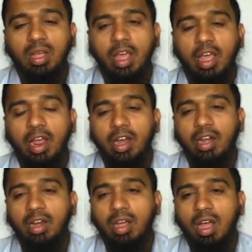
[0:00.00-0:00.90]

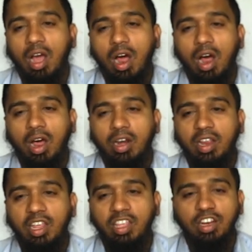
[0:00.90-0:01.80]
and are
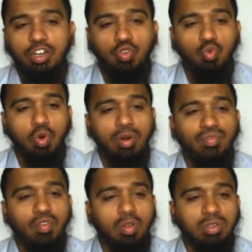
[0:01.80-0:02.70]
either true or
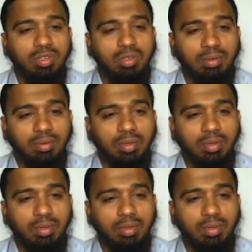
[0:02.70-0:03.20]
false.